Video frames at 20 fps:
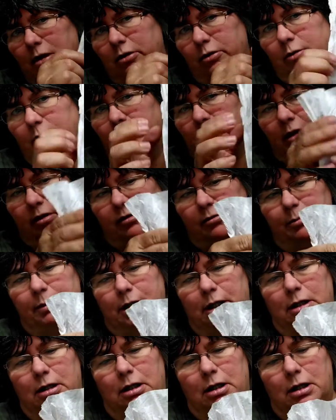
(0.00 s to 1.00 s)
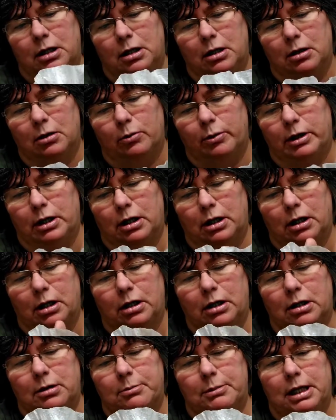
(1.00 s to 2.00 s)
to do with this, but we are
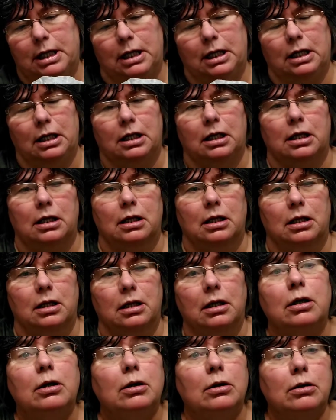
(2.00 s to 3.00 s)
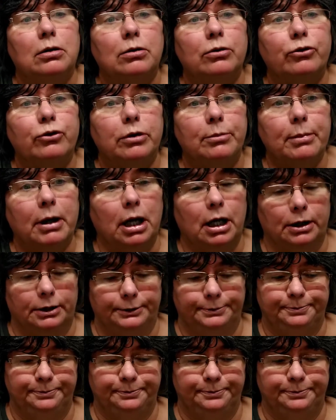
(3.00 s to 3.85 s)
going to make tree bark.